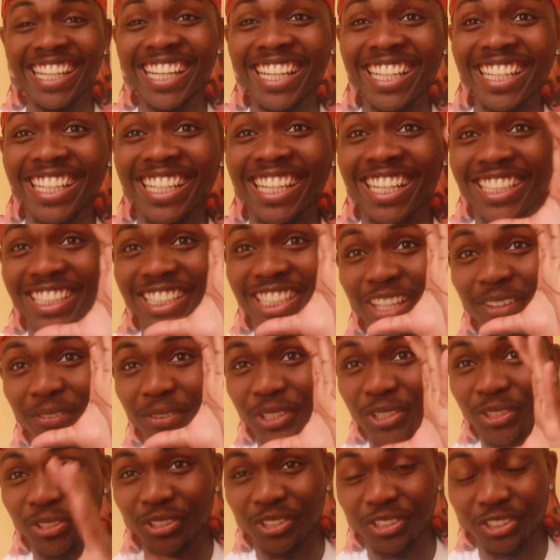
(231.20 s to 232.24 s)
They got
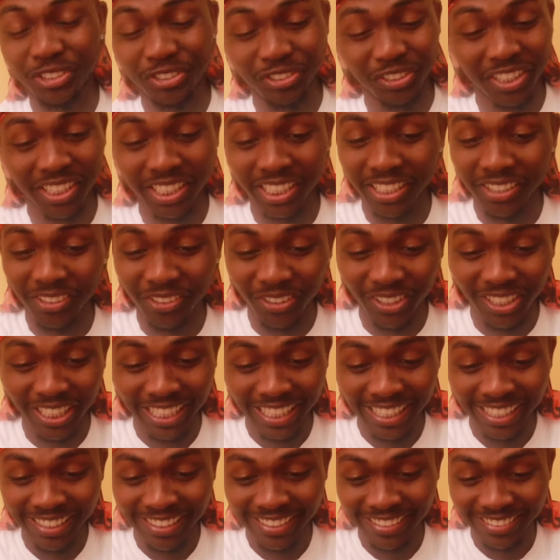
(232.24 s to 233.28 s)
Dominic on the truck and all
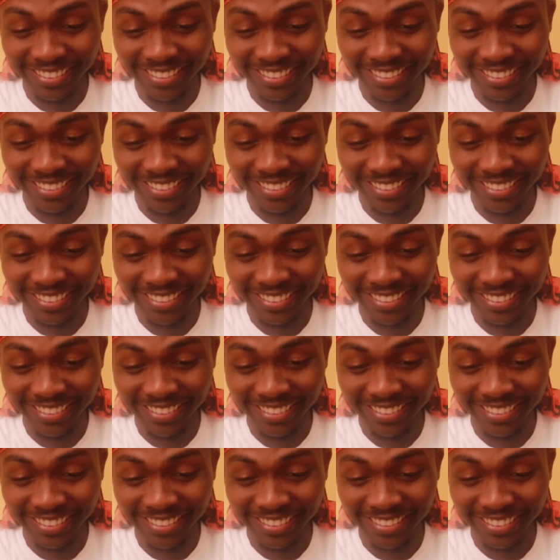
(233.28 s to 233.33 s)
that.